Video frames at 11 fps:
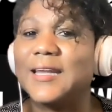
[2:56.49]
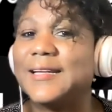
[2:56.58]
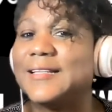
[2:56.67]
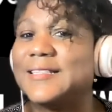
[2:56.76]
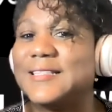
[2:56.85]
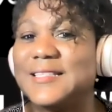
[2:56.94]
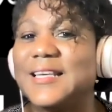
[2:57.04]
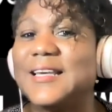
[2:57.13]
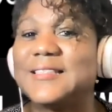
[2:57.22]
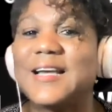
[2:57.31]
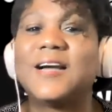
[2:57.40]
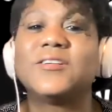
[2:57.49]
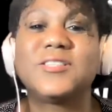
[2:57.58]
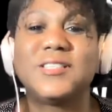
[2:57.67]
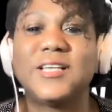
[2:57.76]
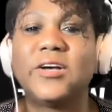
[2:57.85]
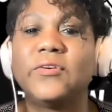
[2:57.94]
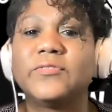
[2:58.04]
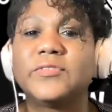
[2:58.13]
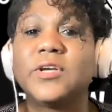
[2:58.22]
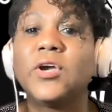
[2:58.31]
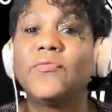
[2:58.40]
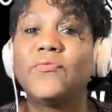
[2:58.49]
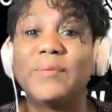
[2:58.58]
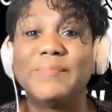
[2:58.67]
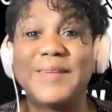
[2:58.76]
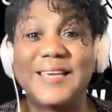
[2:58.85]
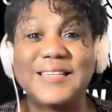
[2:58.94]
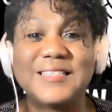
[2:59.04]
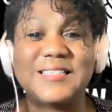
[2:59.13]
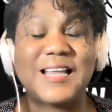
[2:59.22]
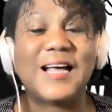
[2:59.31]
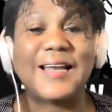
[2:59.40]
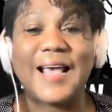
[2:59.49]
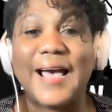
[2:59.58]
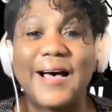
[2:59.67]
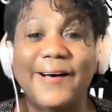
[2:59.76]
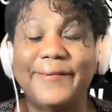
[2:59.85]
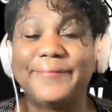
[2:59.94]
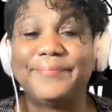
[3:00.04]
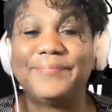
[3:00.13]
and assess ourselves from the inside out,